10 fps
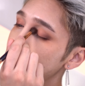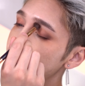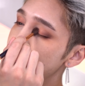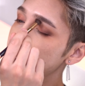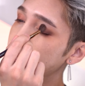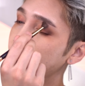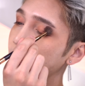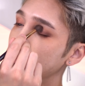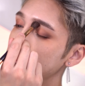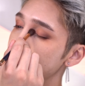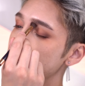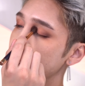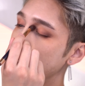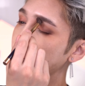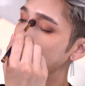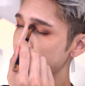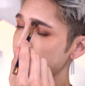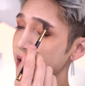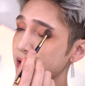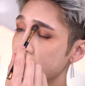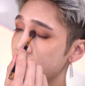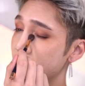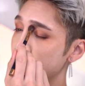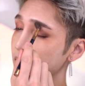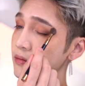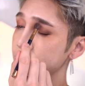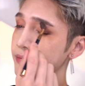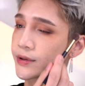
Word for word: Just kidding, just kidding. Kind of like in the, uh,